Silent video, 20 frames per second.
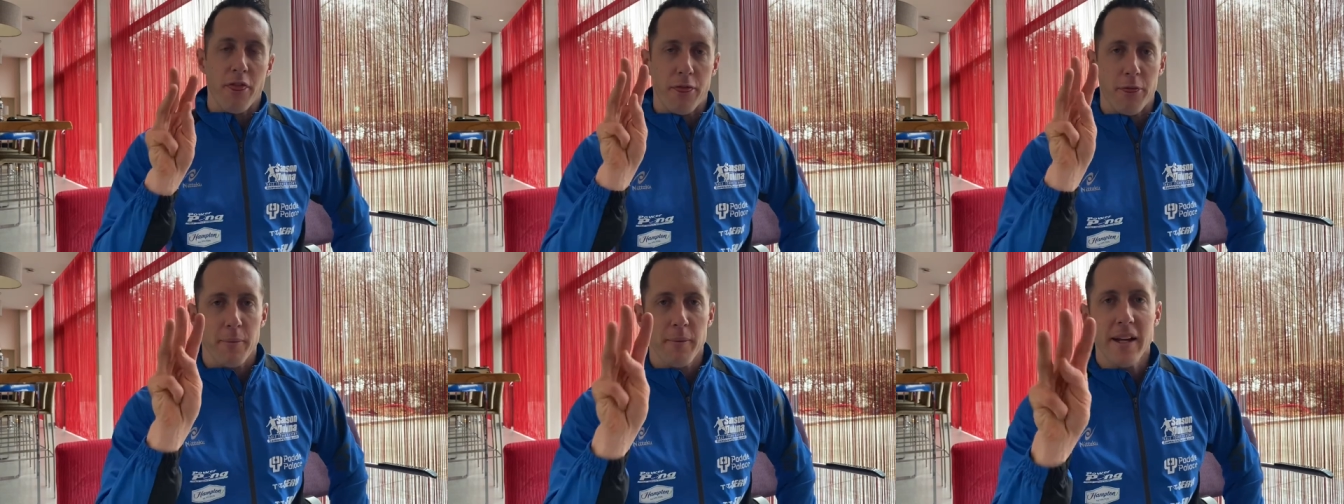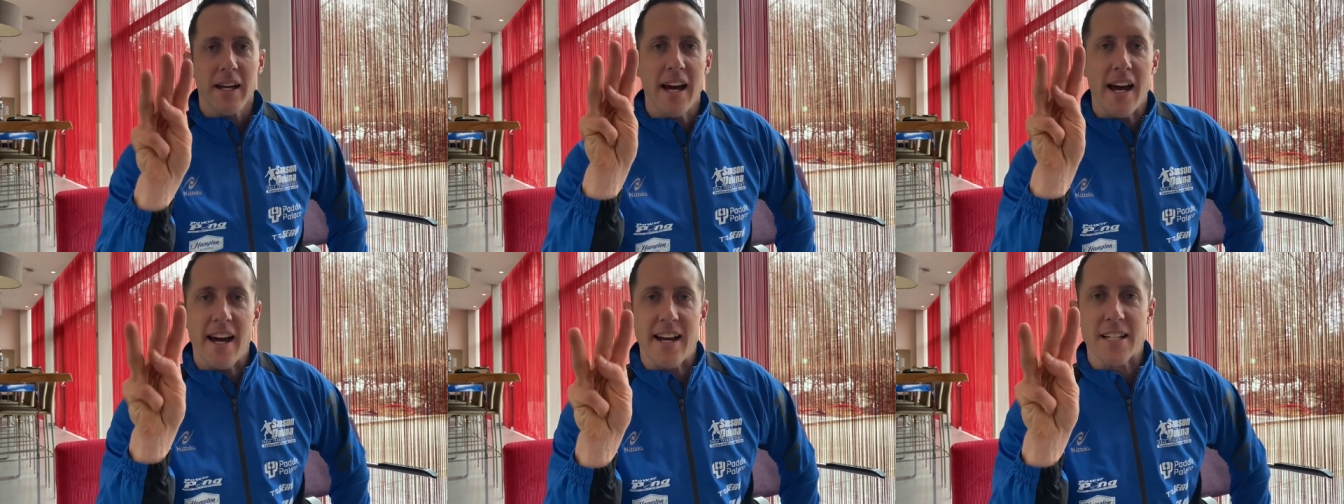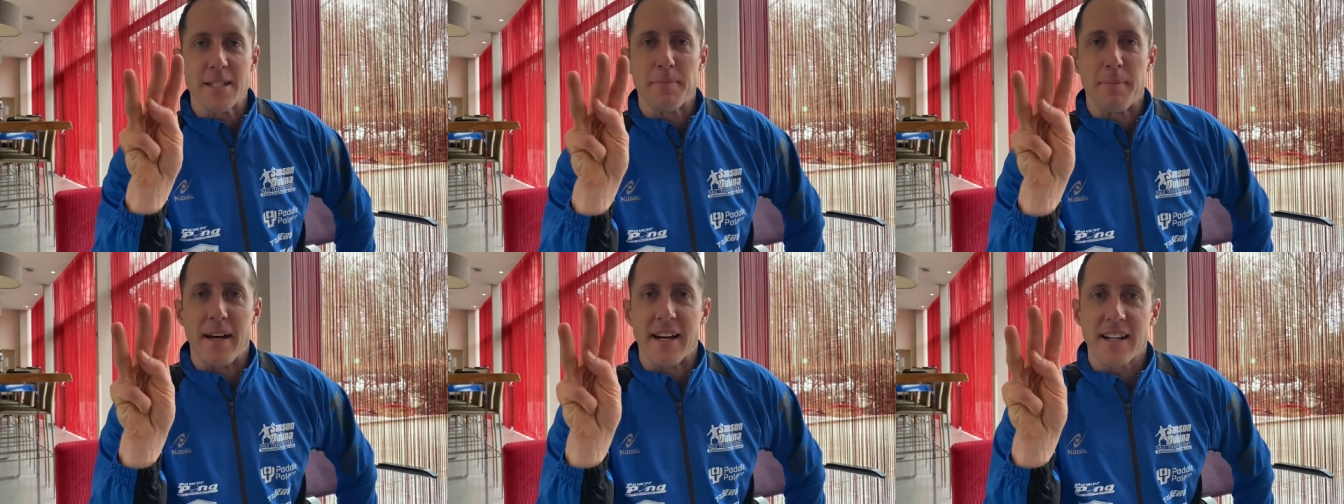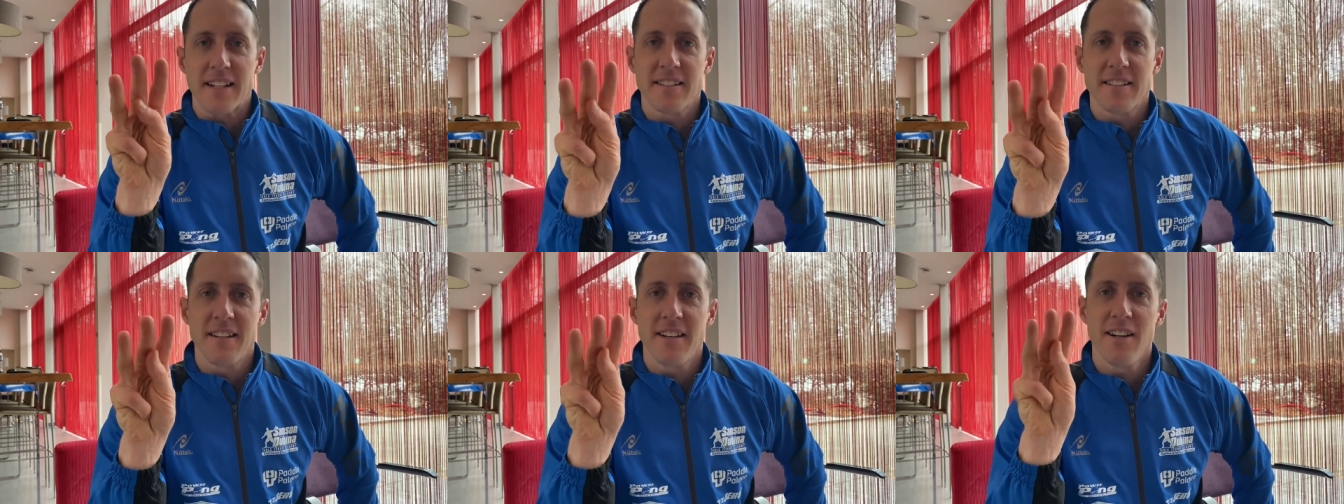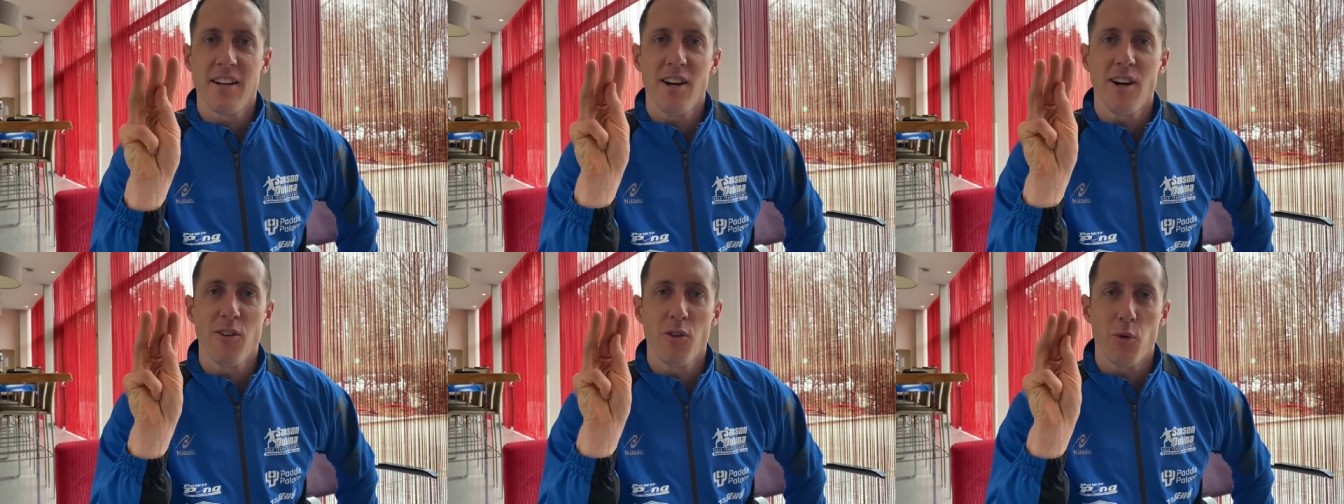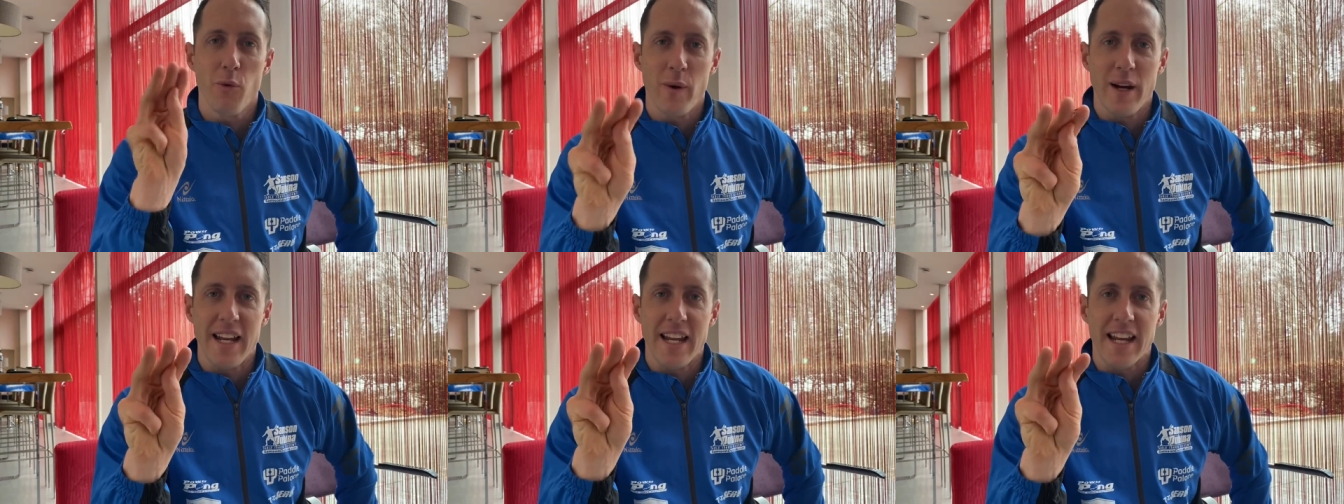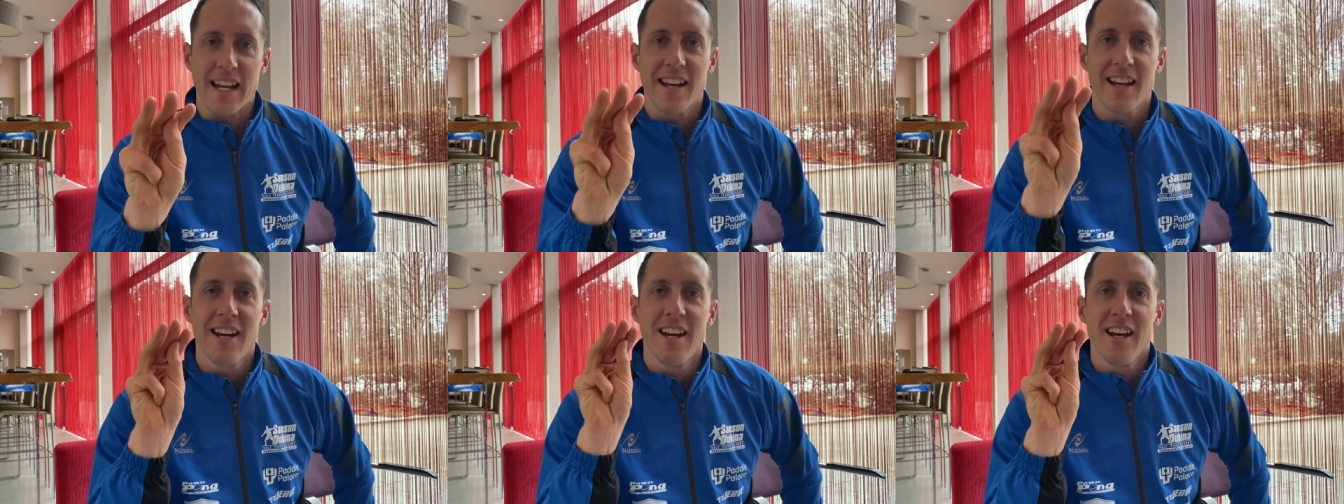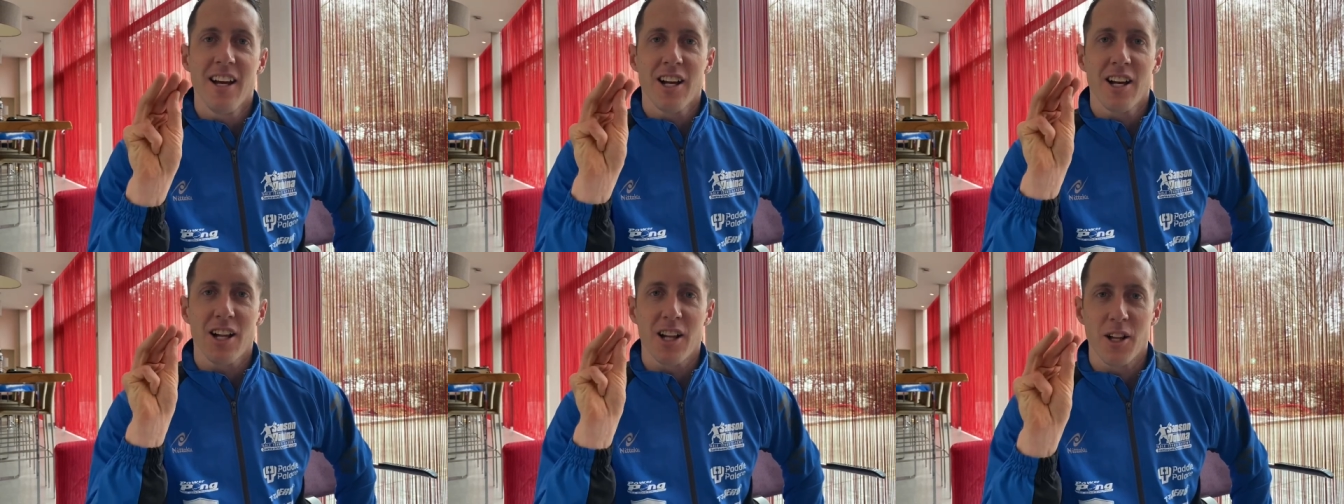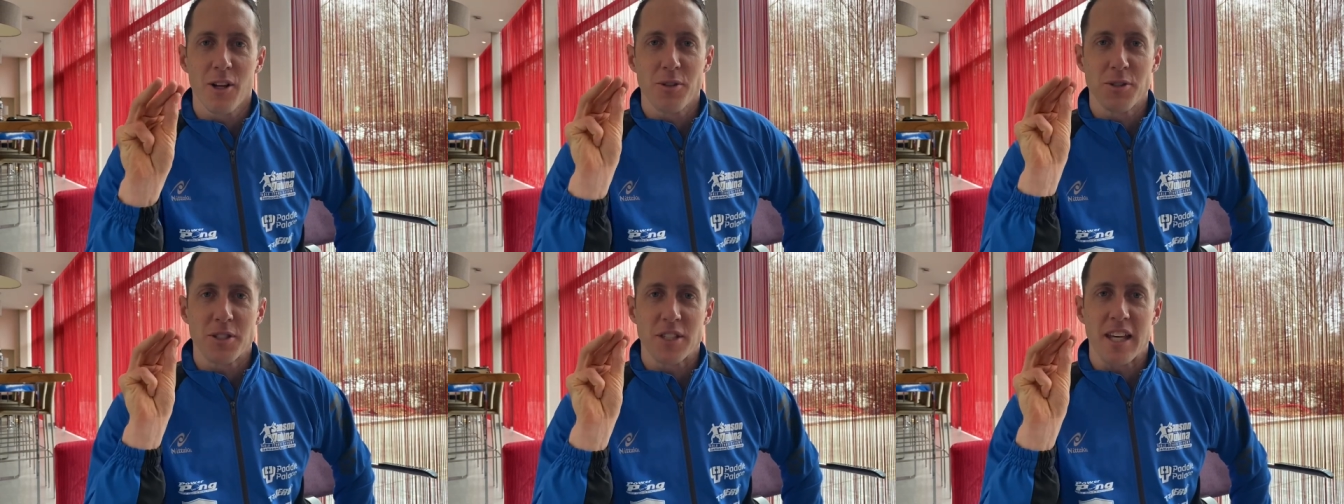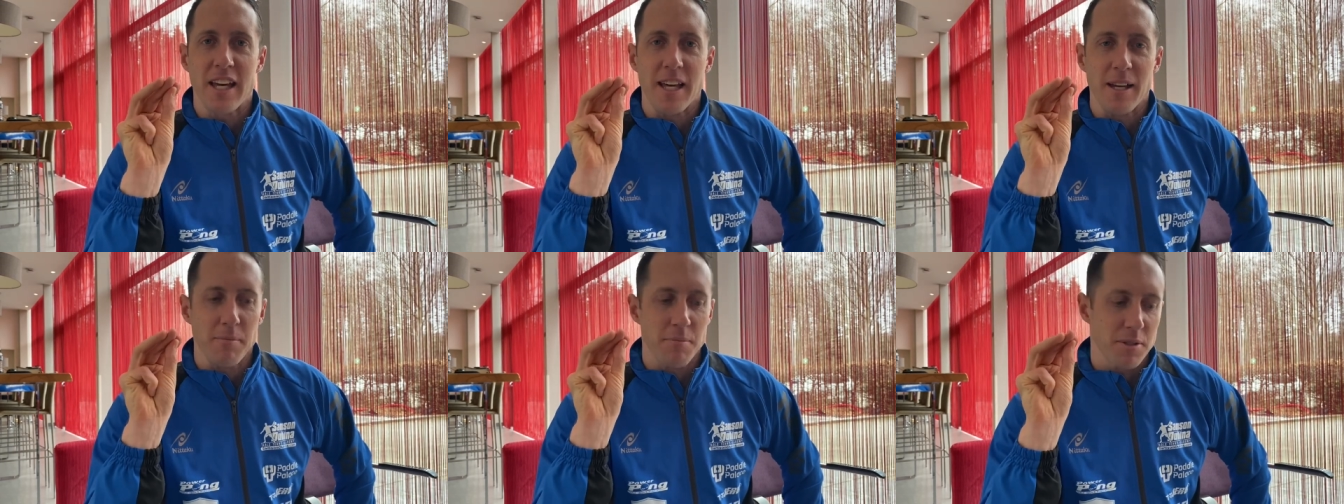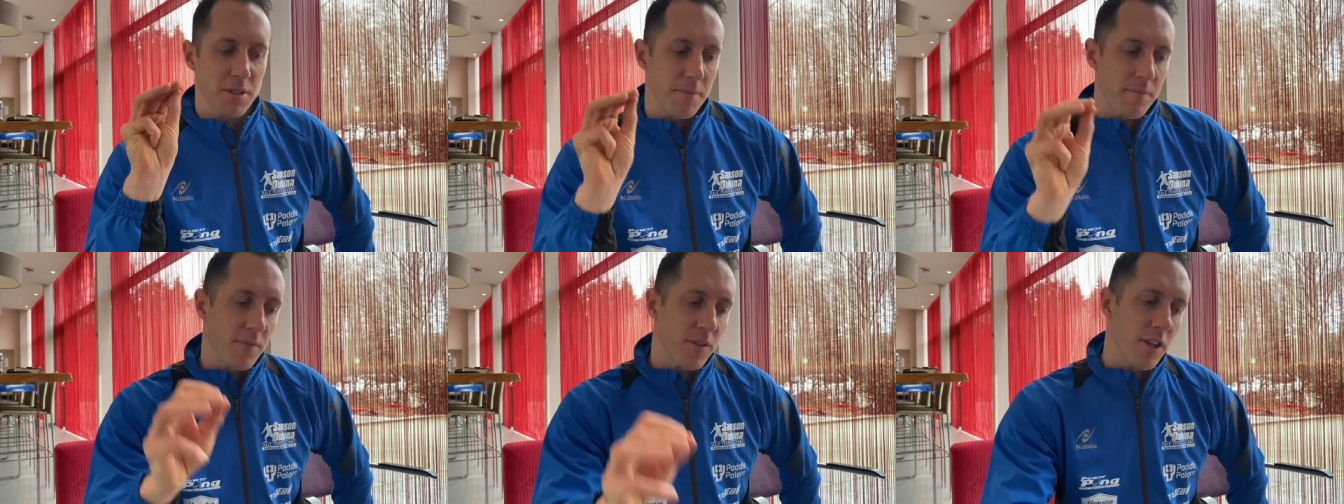three aspects of winning close games.